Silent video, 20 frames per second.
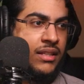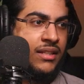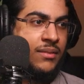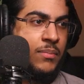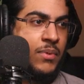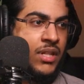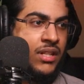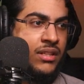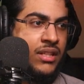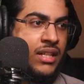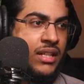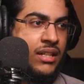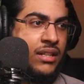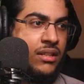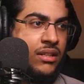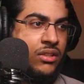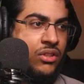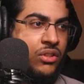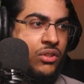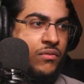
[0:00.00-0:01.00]
this
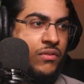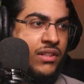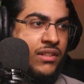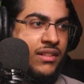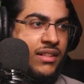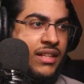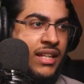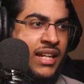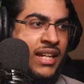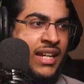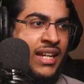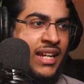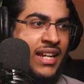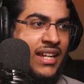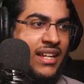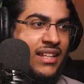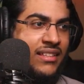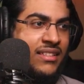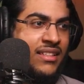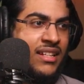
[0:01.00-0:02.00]
building, you will
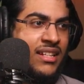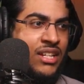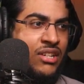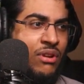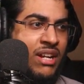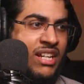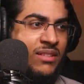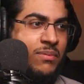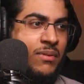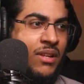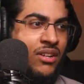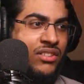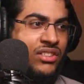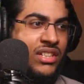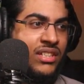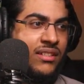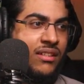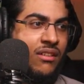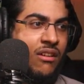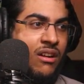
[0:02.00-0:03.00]
see the new
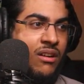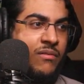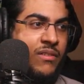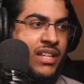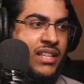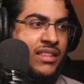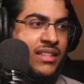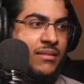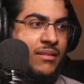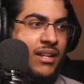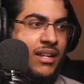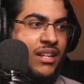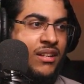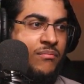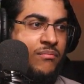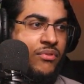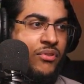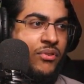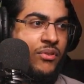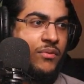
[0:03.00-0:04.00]
explosions along with
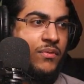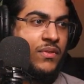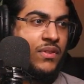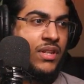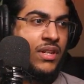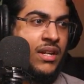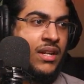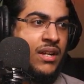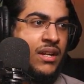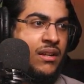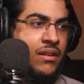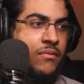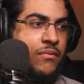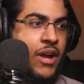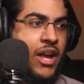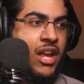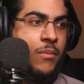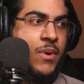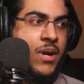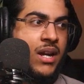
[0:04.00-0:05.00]
an improved
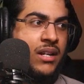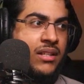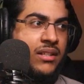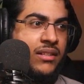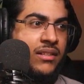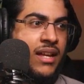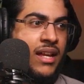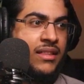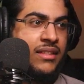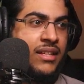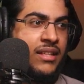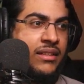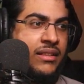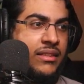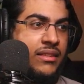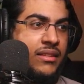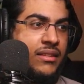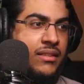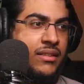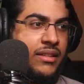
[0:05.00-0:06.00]
fire particles. I
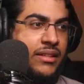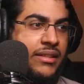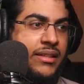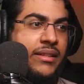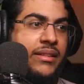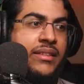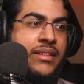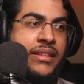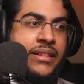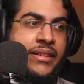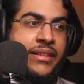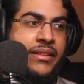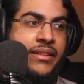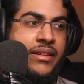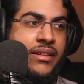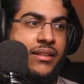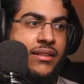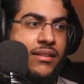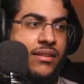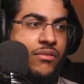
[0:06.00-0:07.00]
think these
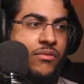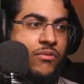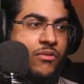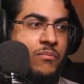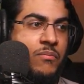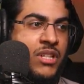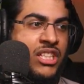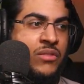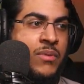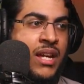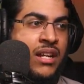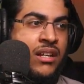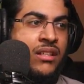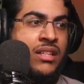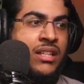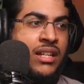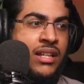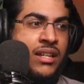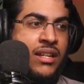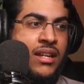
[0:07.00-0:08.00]
suit much
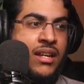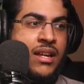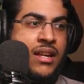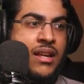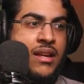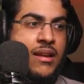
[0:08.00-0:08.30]
better. The